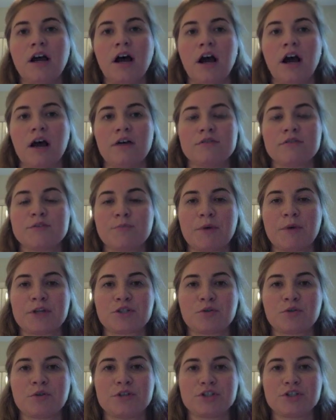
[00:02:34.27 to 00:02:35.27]
of
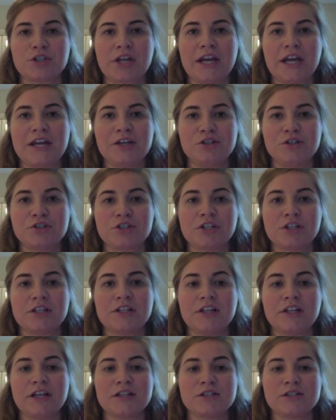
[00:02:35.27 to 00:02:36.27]
special
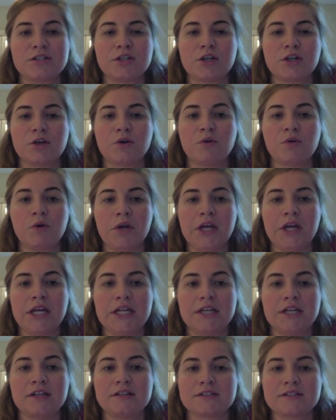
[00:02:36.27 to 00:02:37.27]
education, and so
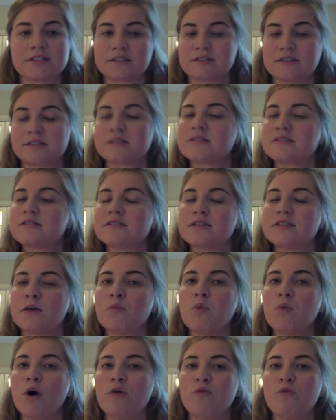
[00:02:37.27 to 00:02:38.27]
it is
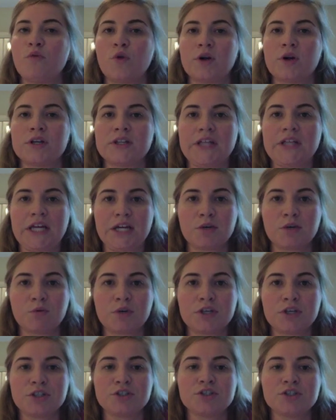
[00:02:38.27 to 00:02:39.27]
somewhat foreign
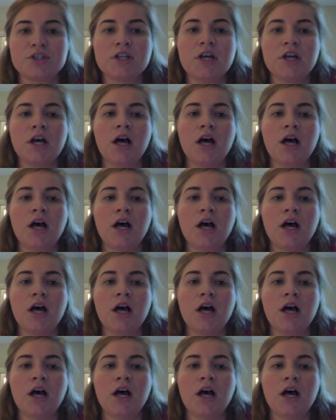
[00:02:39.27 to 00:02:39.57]
language,